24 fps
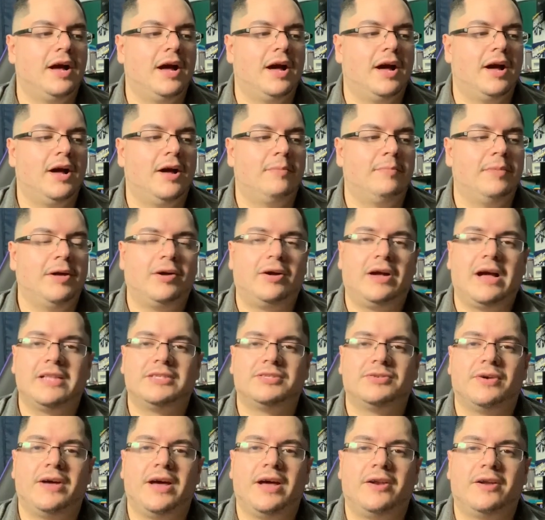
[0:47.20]

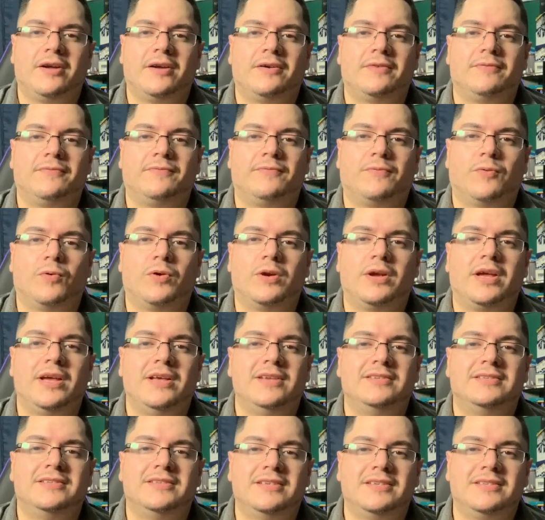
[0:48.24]
Elgato had a 4K
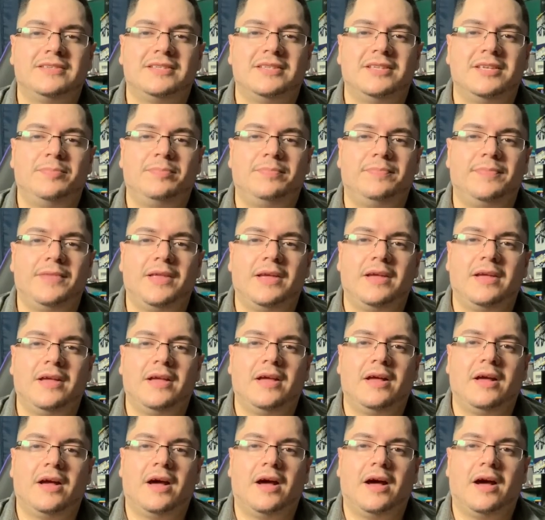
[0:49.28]
60
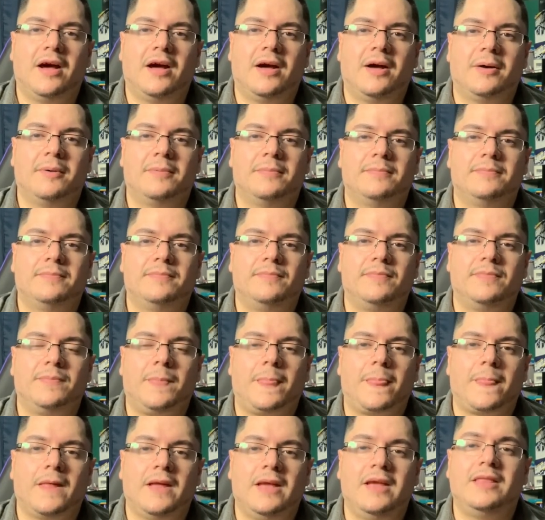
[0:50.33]

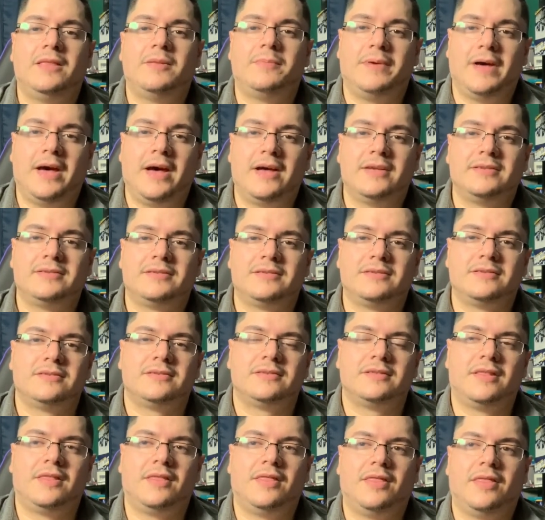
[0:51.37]
in the past
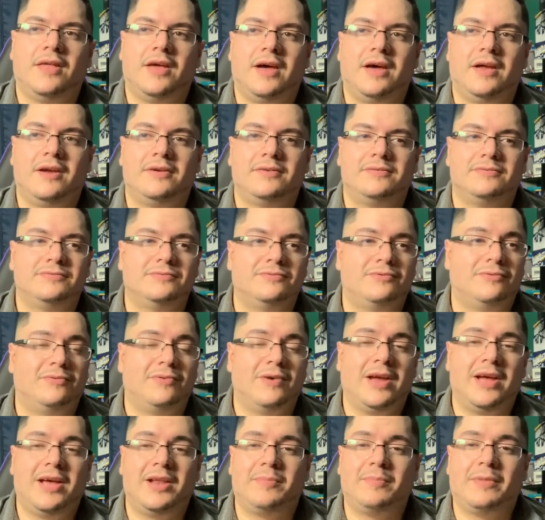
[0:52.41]
that
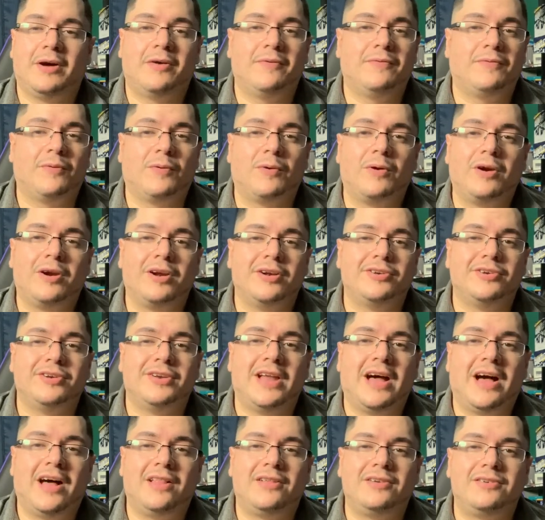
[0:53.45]
ran about
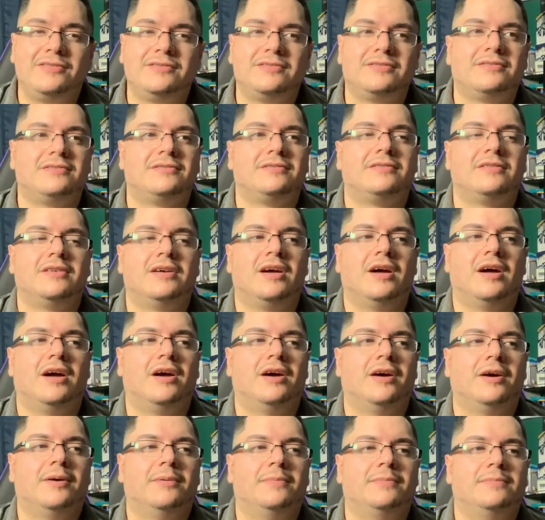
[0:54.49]
$400
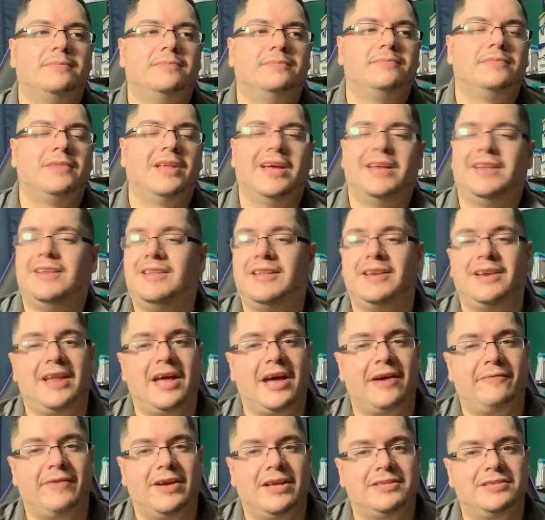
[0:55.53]
and didn't
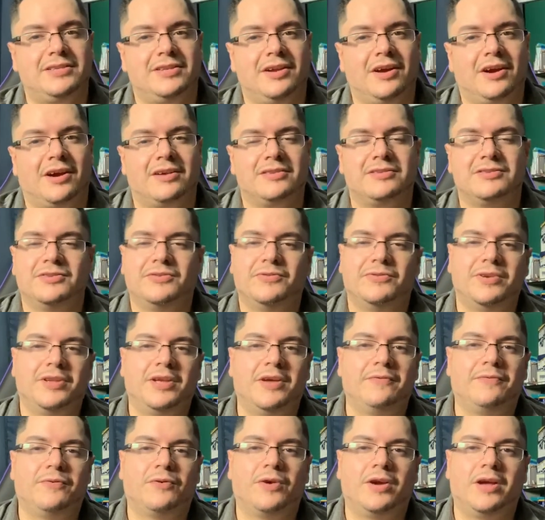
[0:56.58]
have HDR. So you would
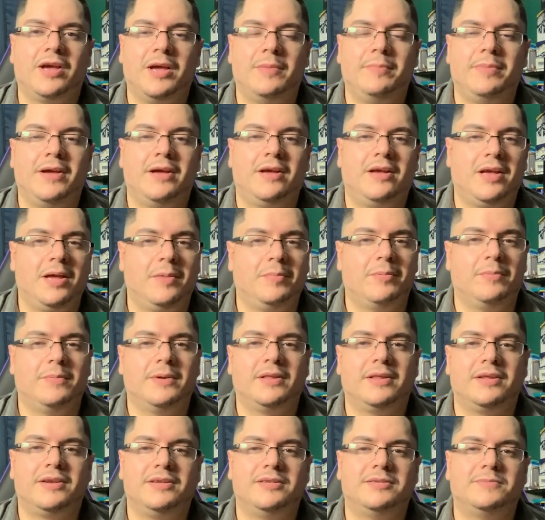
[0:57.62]
get 4K
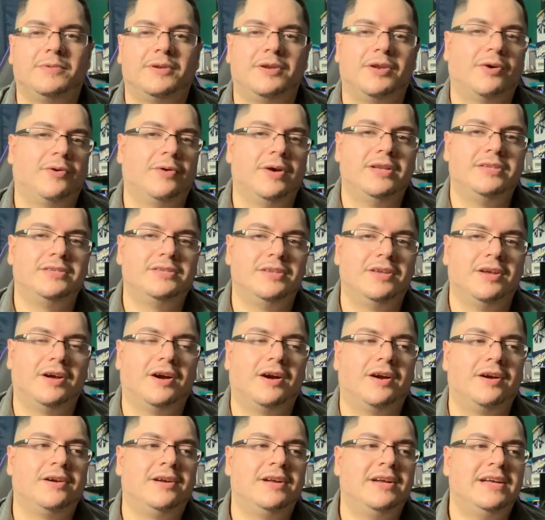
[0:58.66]
capabilities but no
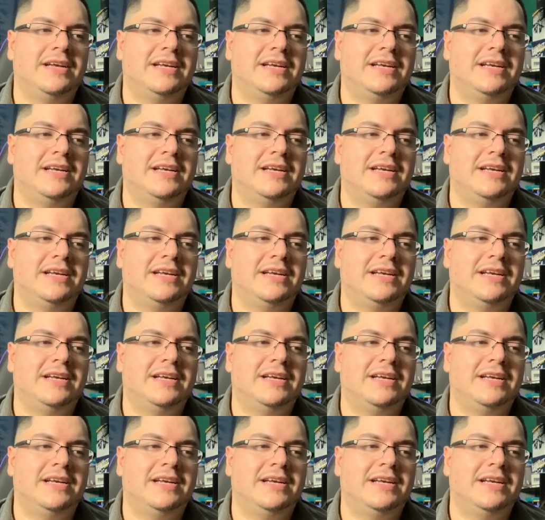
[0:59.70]
HDR,